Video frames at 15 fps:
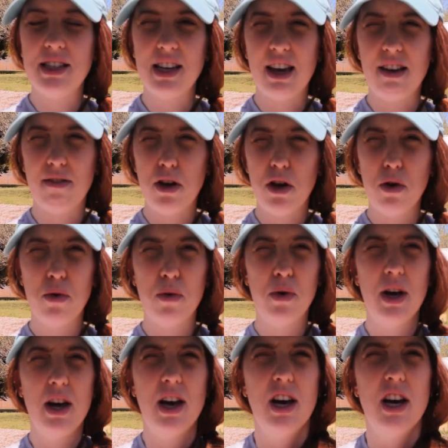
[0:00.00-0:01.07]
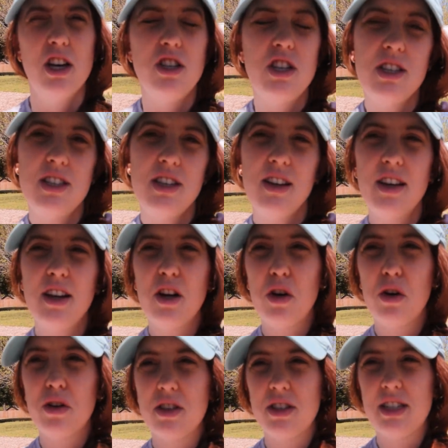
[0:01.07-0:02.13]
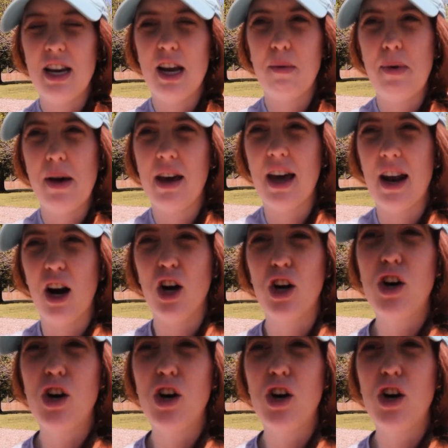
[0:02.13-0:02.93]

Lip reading: to give you just a little sneak peek at our